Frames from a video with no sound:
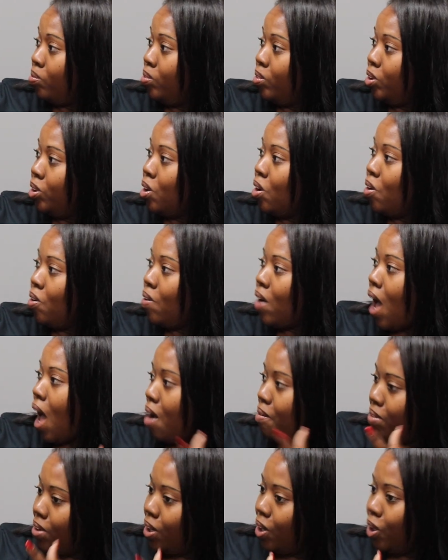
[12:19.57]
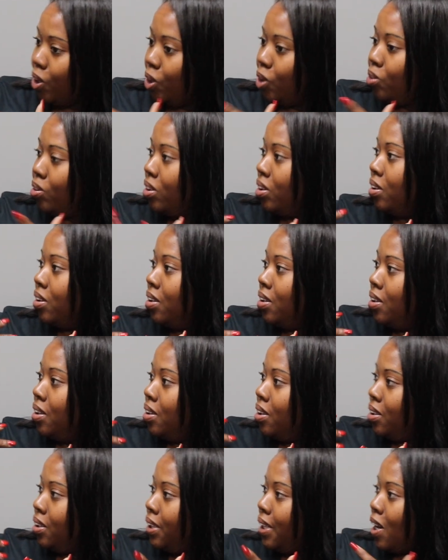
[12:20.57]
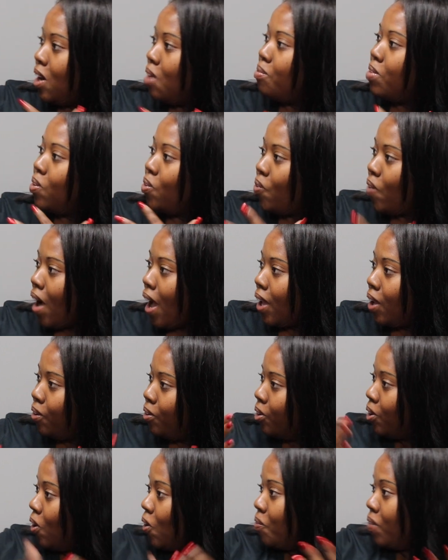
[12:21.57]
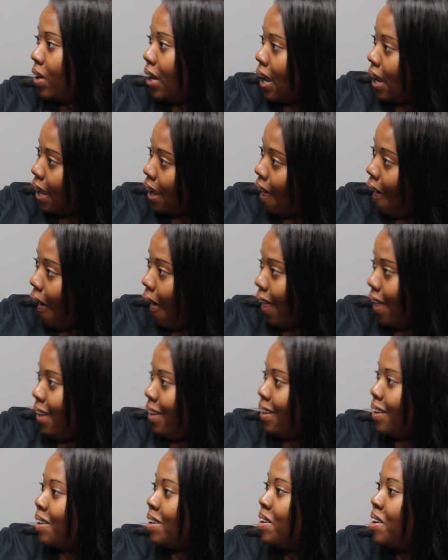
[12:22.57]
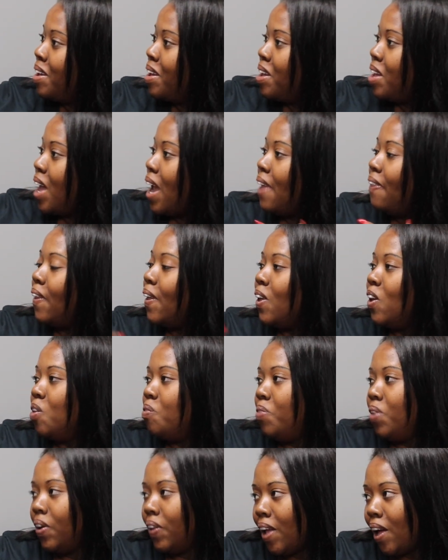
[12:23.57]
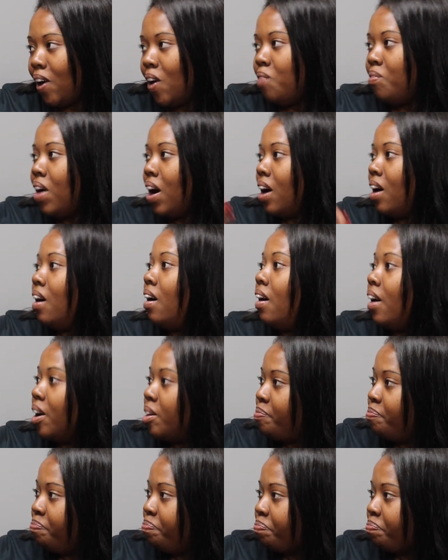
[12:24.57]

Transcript: So I'm going to need you to tell me why you told me that lie. And then you put that on my car.